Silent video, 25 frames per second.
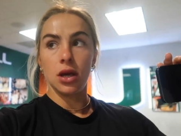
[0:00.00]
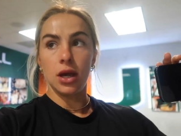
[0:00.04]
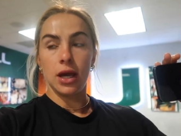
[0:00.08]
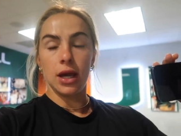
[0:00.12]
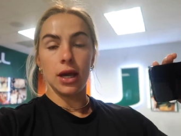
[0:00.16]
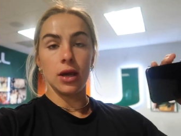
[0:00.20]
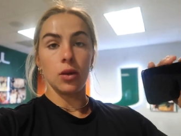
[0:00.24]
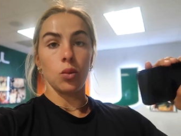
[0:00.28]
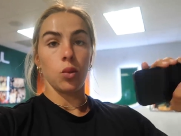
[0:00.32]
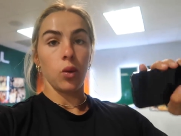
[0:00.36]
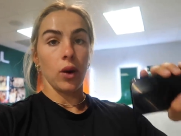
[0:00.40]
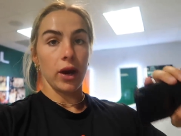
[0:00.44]

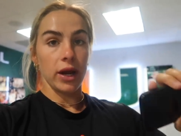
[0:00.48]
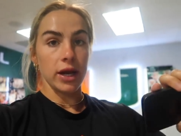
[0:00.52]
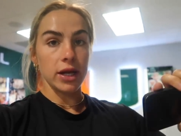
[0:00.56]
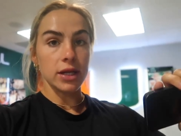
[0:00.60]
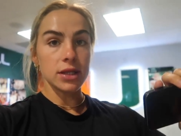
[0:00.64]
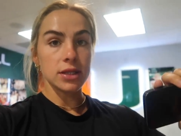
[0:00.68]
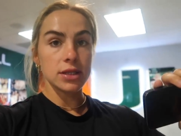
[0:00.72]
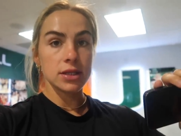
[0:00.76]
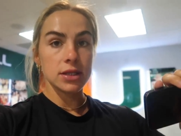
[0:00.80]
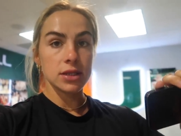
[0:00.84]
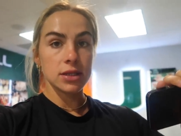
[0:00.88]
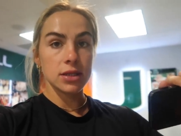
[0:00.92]
and
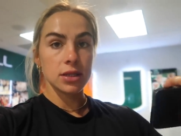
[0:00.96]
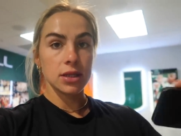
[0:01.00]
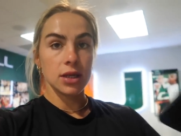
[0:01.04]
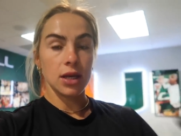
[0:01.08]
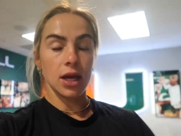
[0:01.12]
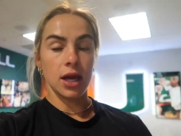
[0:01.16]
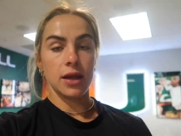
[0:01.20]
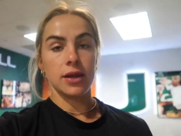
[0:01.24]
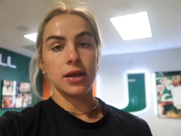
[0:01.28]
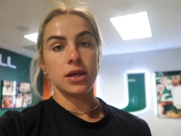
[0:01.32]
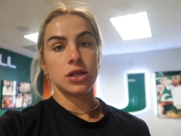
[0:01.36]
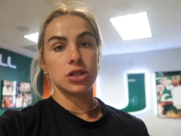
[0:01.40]
weights
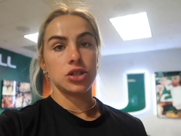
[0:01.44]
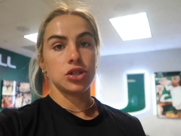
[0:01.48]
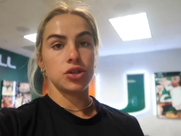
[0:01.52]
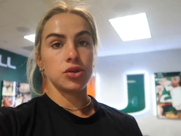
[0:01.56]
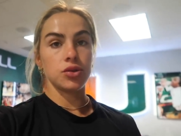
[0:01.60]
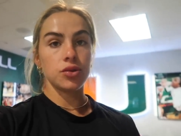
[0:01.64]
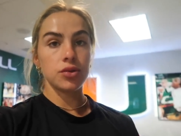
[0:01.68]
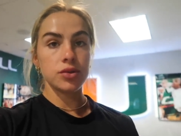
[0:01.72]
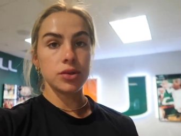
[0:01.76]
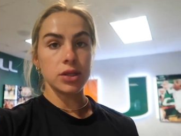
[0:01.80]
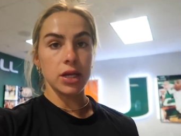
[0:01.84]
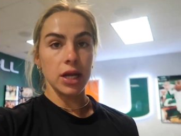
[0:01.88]
and then
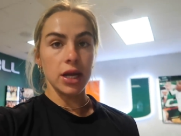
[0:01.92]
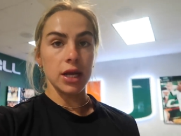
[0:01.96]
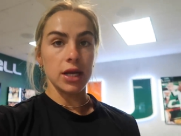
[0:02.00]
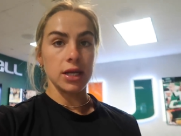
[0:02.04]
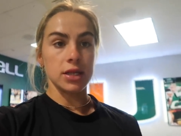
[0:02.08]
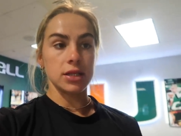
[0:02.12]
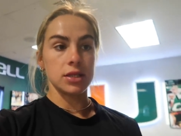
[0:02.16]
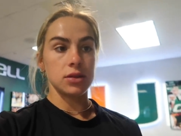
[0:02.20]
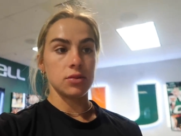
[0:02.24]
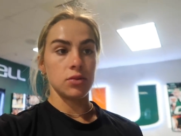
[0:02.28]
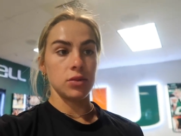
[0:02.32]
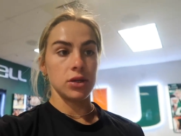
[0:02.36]

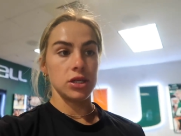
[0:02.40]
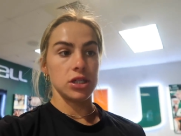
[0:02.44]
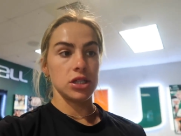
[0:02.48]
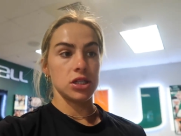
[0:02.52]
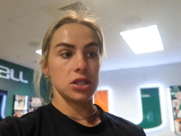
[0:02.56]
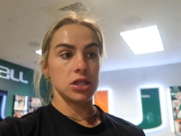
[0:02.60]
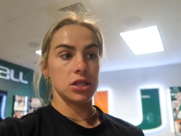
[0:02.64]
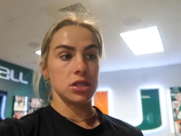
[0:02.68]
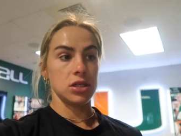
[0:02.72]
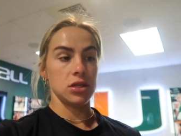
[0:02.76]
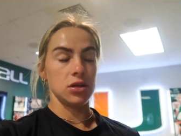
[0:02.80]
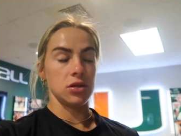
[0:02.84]
Tuesdays, we
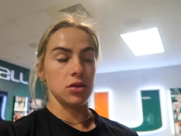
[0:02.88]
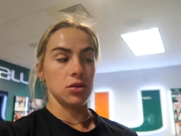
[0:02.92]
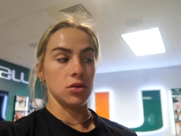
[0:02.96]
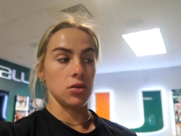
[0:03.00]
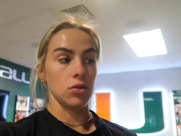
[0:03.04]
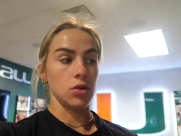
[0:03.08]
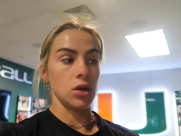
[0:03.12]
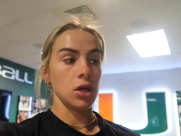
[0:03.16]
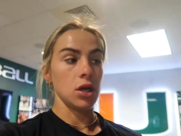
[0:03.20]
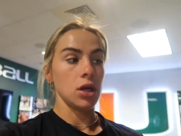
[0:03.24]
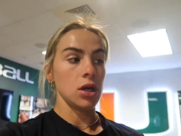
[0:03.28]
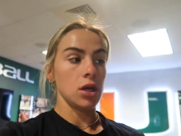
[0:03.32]
just
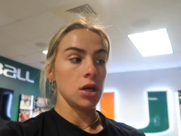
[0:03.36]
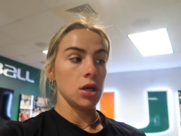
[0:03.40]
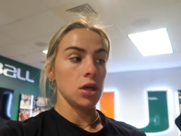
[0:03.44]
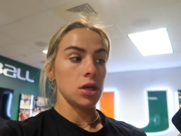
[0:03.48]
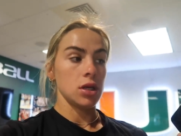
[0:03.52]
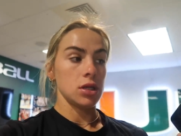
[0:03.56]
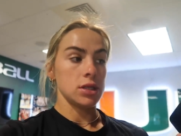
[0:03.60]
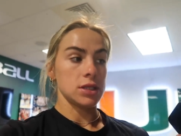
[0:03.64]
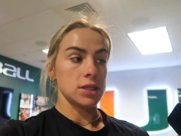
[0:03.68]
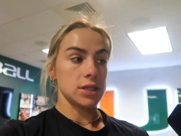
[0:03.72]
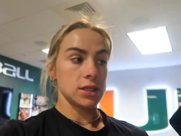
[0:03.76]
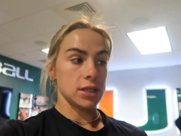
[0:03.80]
do
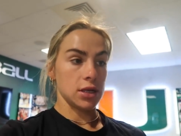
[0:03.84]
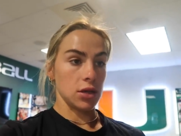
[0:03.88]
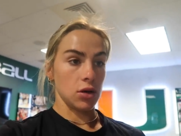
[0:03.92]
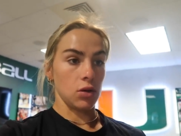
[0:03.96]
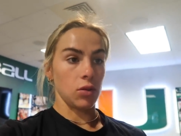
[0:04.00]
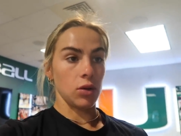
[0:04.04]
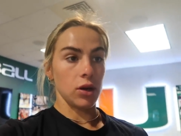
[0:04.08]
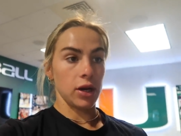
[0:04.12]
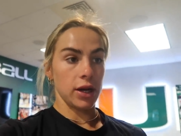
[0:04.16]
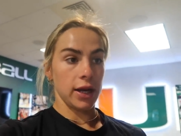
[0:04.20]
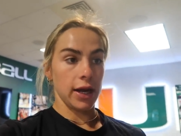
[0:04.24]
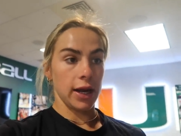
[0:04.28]
skill
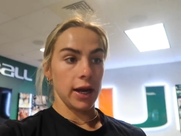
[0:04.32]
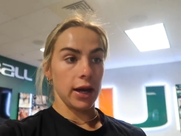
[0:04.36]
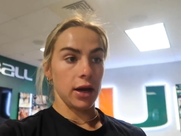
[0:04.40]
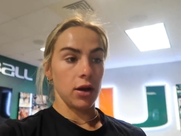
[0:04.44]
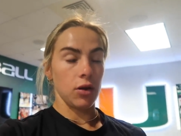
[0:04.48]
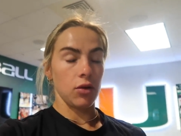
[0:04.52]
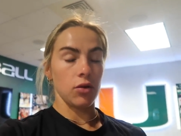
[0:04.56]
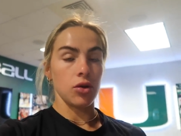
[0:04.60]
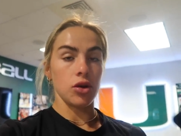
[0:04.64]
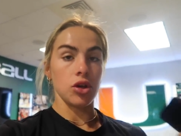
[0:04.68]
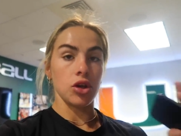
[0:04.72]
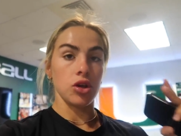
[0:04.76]

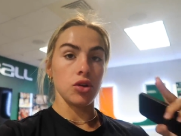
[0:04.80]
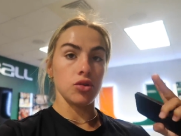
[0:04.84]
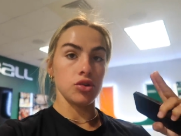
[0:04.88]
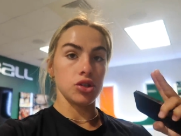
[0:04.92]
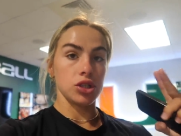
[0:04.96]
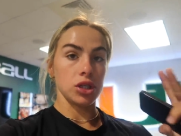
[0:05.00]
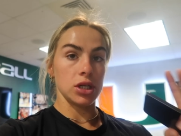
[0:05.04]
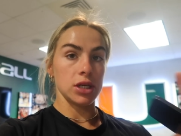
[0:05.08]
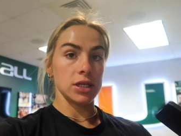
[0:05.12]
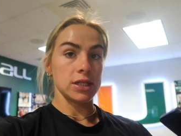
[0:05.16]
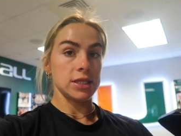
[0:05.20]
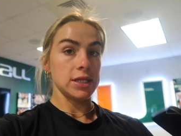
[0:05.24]
workout,
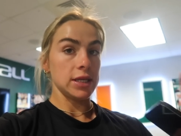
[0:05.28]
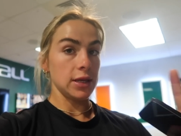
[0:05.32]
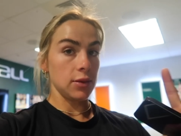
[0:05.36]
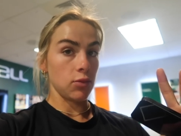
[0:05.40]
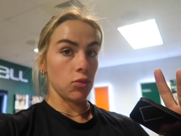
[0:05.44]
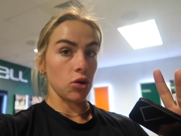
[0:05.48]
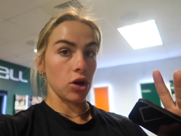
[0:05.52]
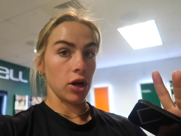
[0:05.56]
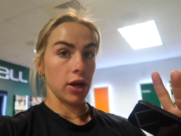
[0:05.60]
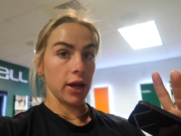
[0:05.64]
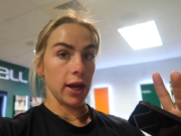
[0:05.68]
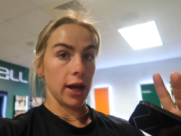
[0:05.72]
usually a team
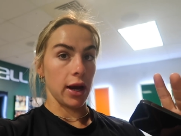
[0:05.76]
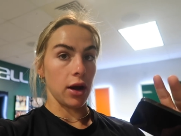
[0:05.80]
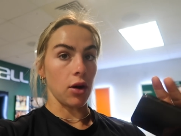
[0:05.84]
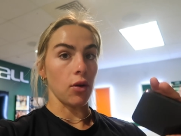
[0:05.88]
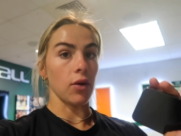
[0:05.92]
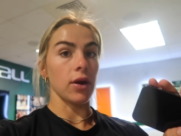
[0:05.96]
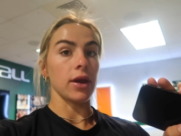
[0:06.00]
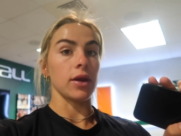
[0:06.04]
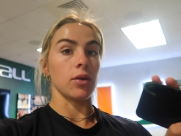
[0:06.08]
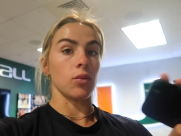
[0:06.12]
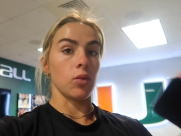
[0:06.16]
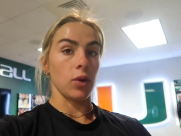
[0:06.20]

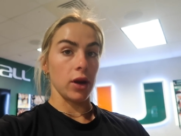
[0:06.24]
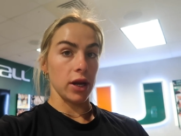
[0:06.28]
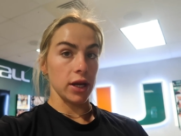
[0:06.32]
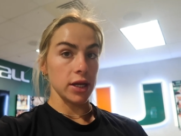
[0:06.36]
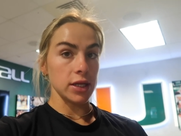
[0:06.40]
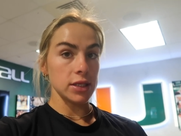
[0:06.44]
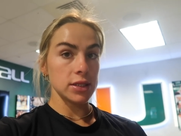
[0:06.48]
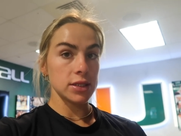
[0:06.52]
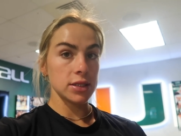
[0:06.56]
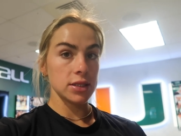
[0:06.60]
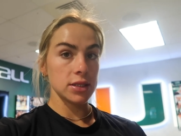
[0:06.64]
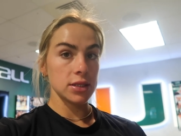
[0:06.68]
workout and
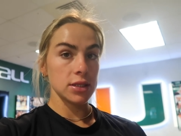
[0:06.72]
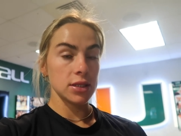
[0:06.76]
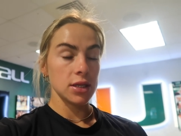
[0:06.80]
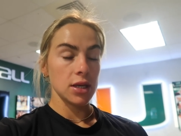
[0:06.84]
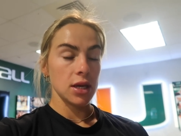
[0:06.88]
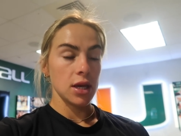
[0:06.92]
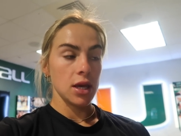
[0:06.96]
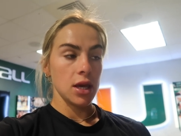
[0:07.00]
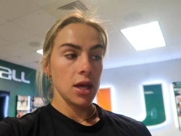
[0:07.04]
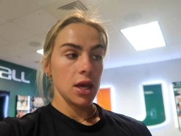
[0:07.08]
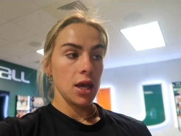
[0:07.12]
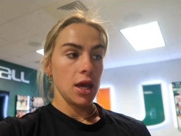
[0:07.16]
weights.
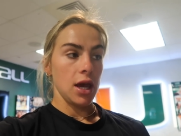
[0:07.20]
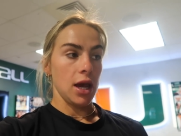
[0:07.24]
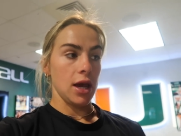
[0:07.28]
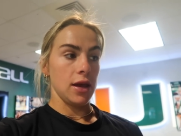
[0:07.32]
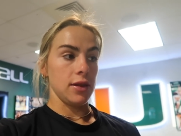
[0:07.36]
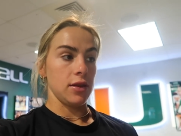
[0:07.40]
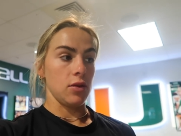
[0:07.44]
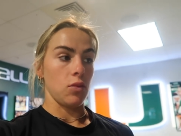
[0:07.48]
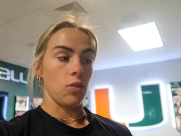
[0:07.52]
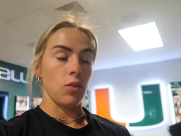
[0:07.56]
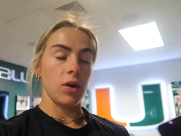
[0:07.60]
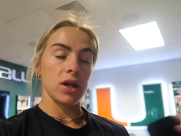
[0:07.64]

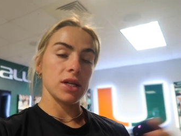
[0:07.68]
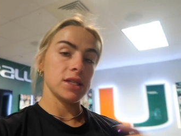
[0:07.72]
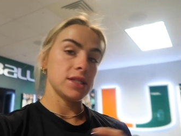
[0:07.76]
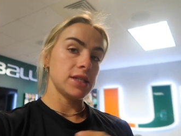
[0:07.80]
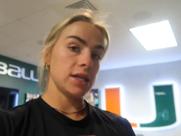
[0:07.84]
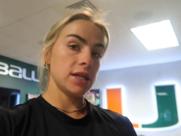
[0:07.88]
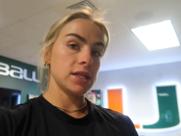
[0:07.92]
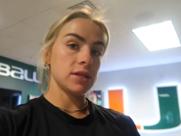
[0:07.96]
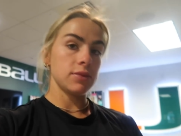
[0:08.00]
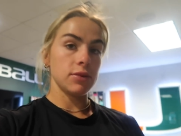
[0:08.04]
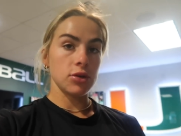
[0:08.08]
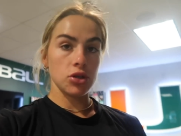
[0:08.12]
And then
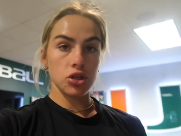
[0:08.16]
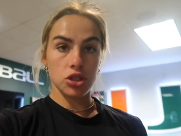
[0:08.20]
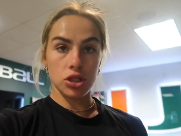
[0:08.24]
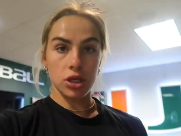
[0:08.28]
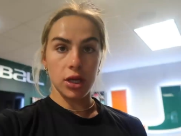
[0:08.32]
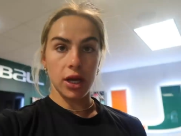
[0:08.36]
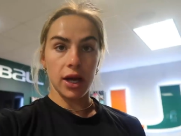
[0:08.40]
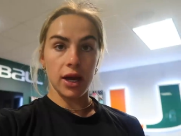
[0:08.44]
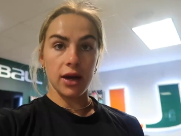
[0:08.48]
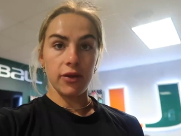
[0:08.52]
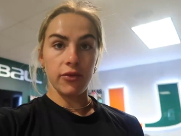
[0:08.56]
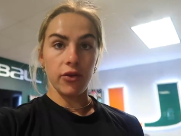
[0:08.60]
Wednesdays, we
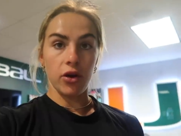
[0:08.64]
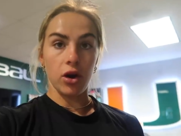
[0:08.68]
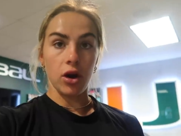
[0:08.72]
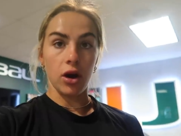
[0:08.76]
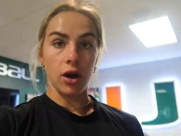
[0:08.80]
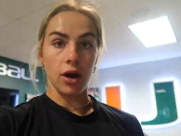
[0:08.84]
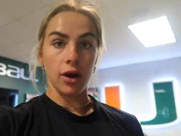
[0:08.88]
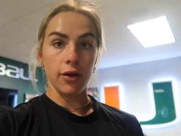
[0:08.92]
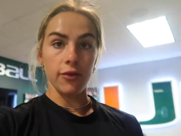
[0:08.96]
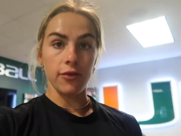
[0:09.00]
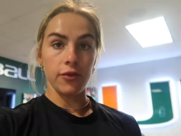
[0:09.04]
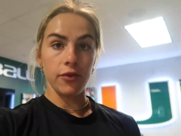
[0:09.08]
usually have
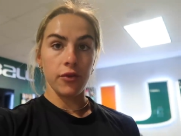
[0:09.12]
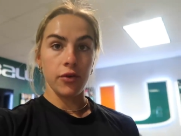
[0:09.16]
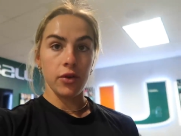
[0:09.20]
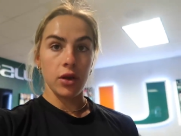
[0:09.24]
off.